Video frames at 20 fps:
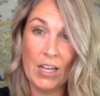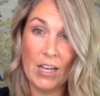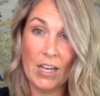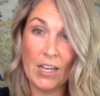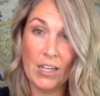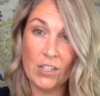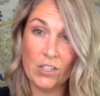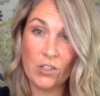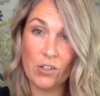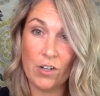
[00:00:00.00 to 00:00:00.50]

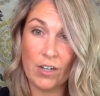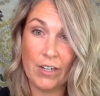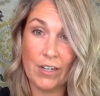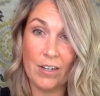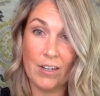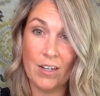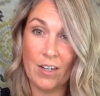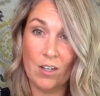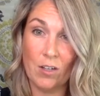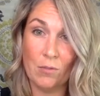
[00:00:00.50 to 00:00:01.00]
and try and
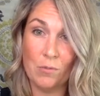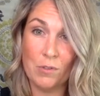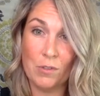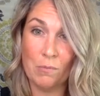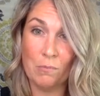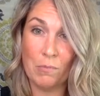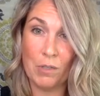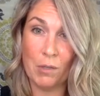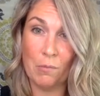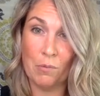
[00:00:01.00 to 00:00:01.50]
help some
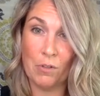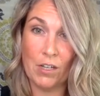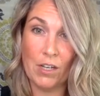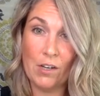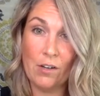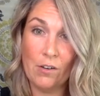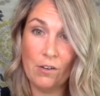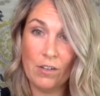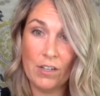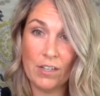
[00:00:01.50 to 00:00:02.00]
people
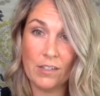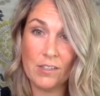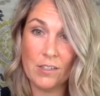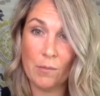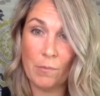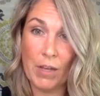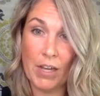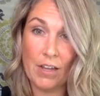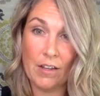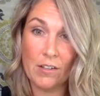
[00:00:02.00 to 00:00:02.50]
out, get some
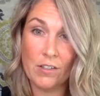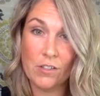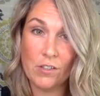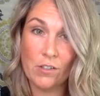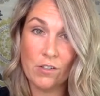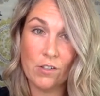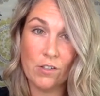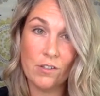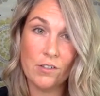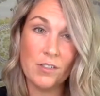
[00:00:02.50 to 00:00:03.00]

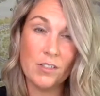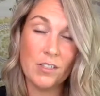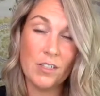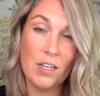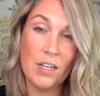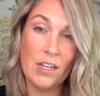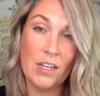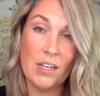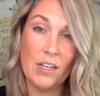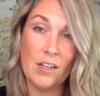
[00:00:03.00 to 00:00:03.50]
answers.
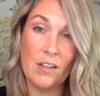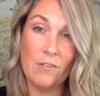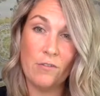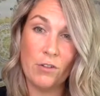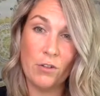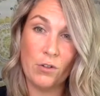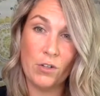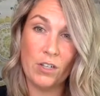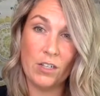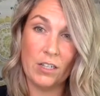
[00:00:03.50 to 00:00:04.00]
If
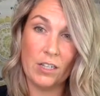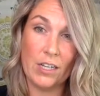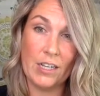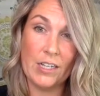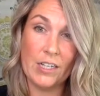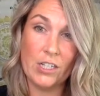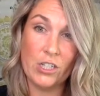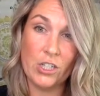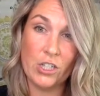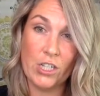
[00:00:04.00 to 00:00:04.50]
you could like,
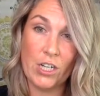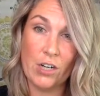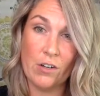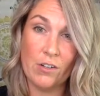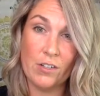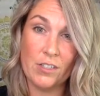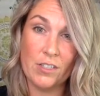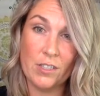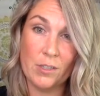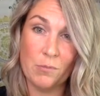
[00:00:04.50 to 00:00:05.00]
share,
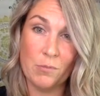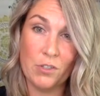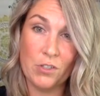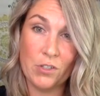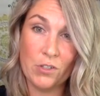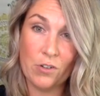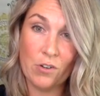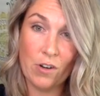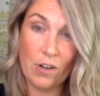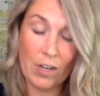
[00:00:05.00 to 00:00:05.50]
and
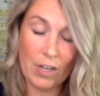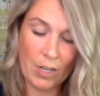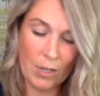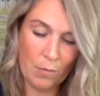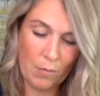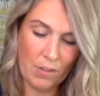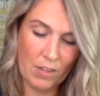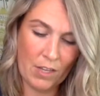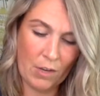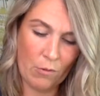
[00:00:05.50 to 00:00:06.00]
subscribe,
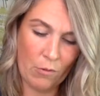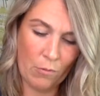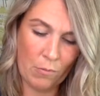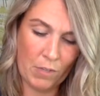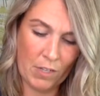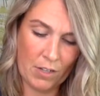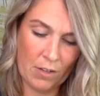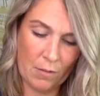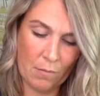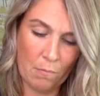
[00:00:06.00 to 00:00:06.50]
that would be
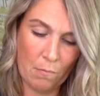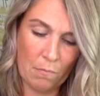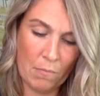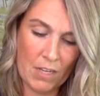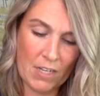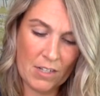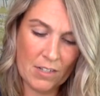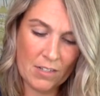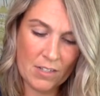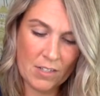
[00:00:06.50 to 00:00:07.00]

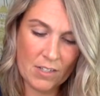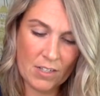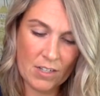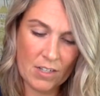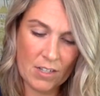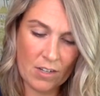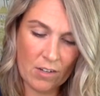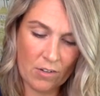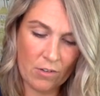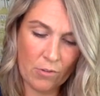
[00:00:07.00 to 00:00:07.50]
amazing.
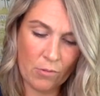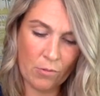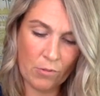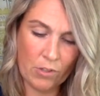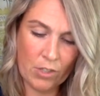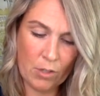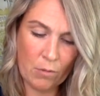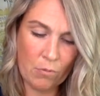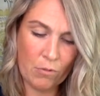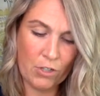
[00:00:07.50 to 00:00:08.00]
I would really
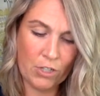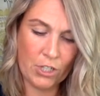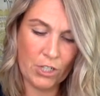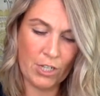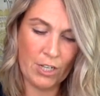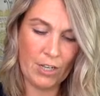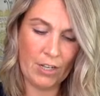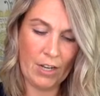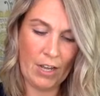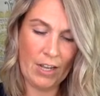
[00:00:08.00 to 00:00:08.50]

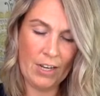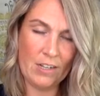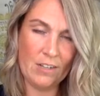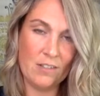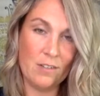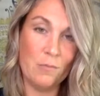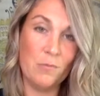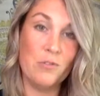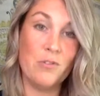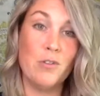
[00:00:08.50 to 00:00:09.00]
appreciate any
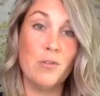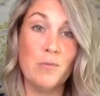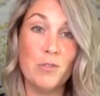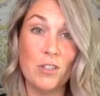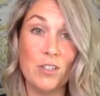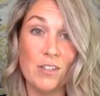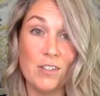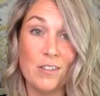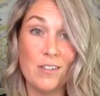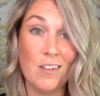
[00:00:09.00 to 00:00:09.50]

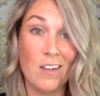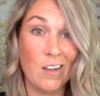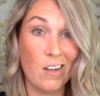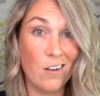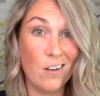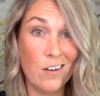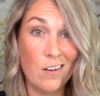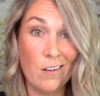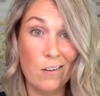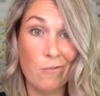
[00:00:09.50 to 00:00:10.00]
subscriptions. I
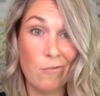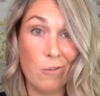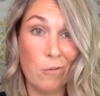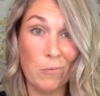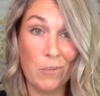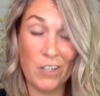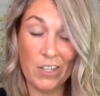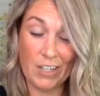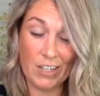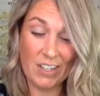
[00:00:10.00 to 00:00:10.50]
got up from
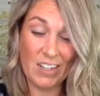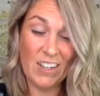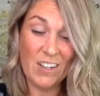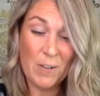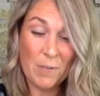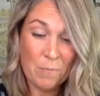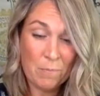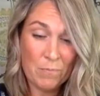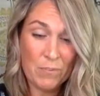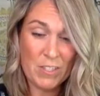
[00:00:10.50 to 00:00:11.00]
like
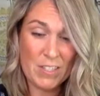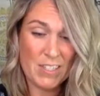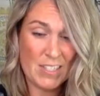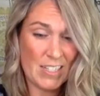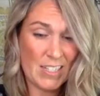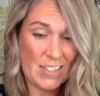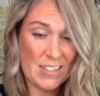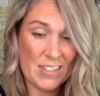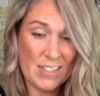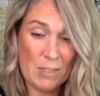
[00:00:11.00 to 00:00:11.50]

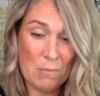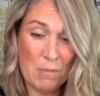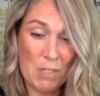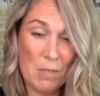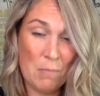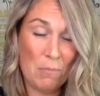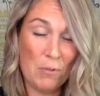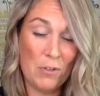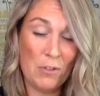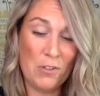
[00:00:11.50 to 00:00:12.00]
60
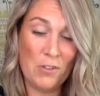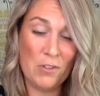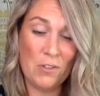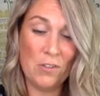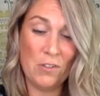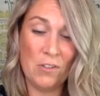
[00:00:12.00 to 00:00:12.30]
people